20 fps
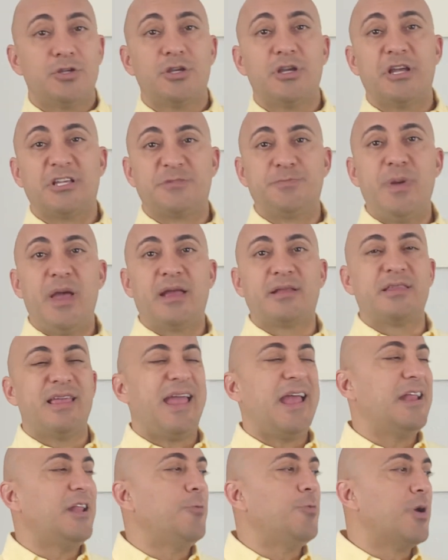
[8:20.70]
expect
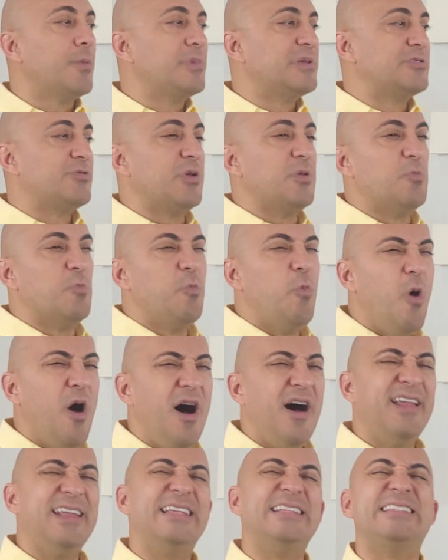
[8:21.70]
anywhere between
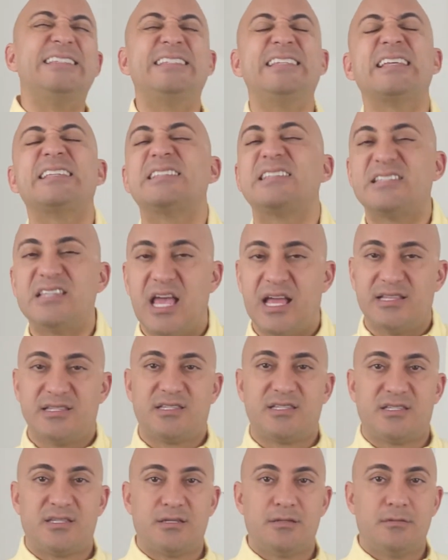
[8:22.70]
1 and 6
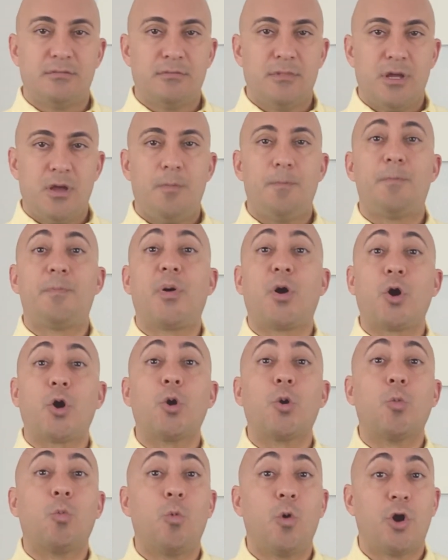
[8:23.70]
cents
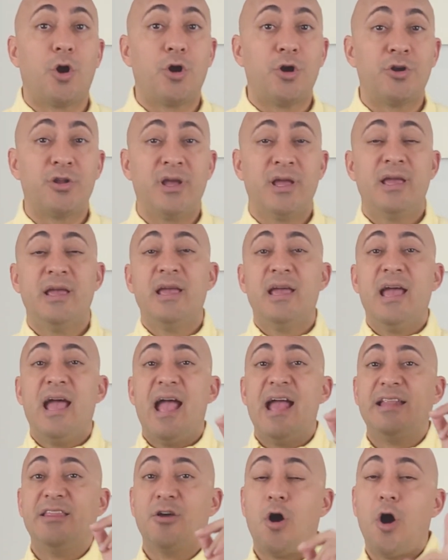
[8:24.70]
per word,
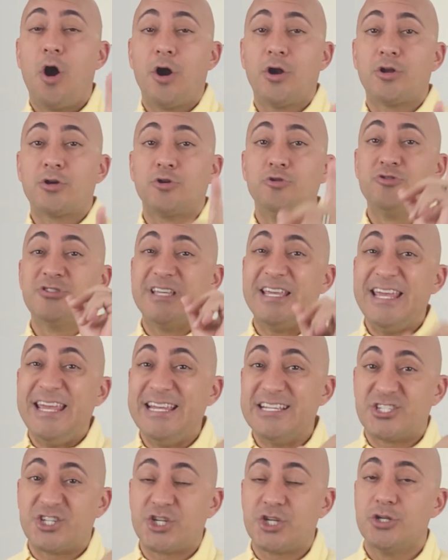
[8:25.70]
and the articles
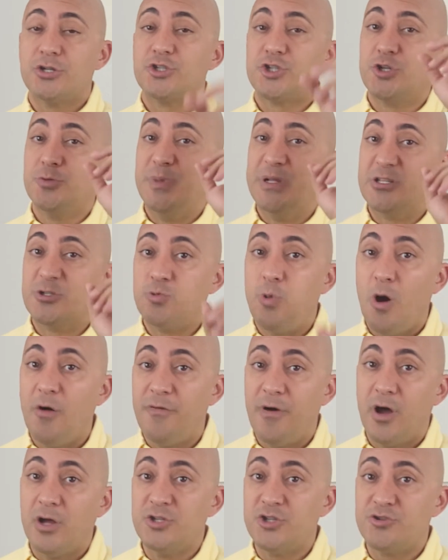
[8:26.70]
each should be
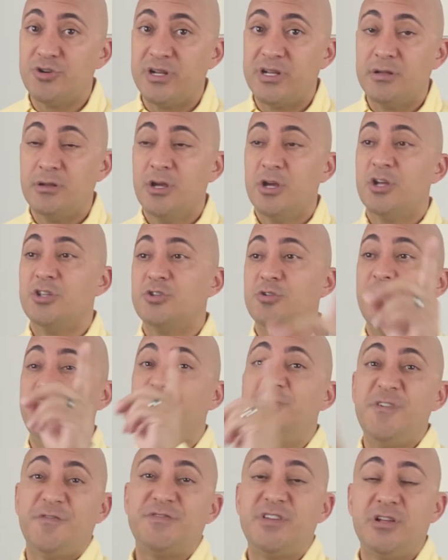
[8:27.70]
1,200 to
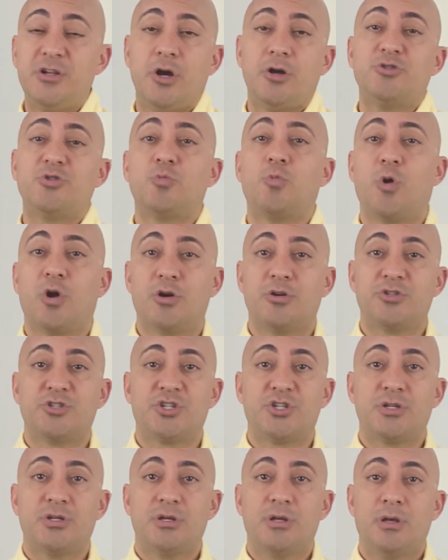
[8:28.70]
1,500
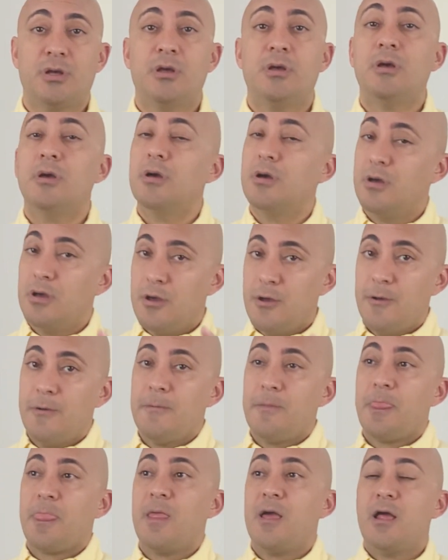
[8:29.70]
words.
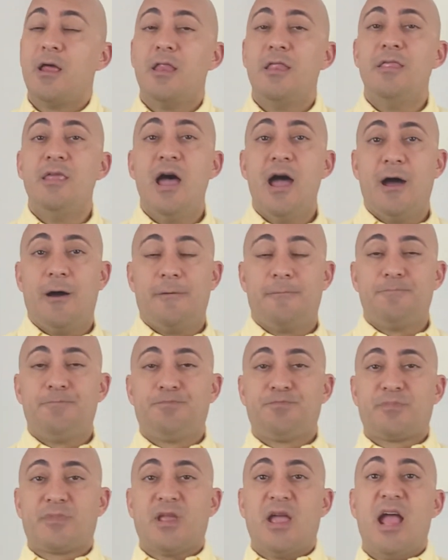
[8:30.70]
Now,
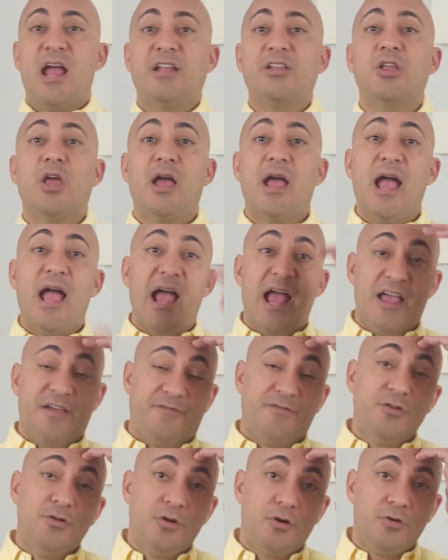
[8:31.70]
and
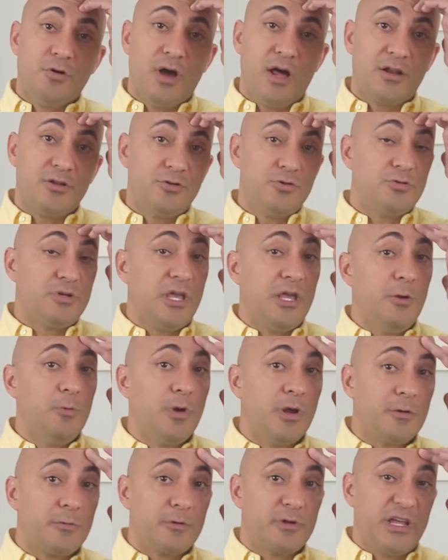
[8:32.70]
if you don't know how to do
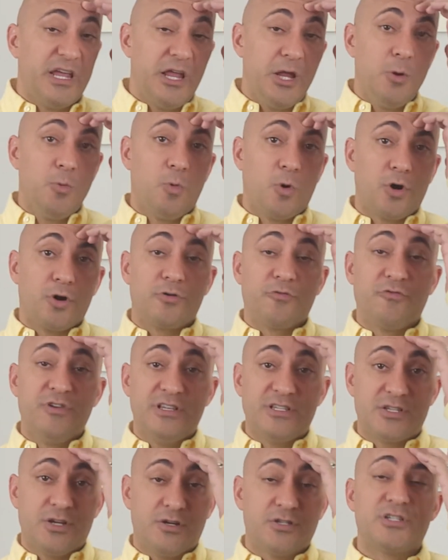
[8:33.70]
keyword
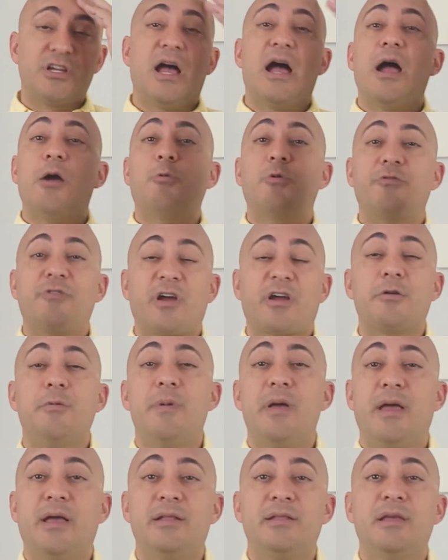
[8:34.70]
research, I would
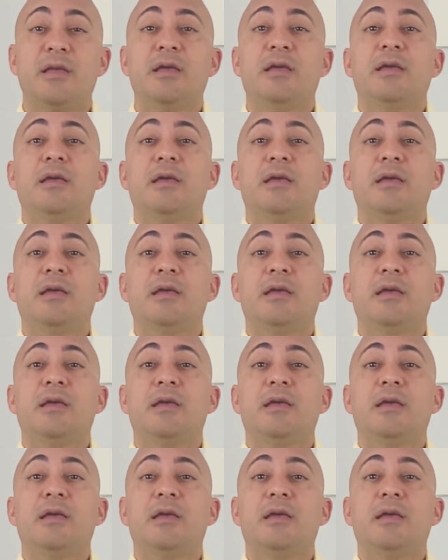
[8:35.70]
recommend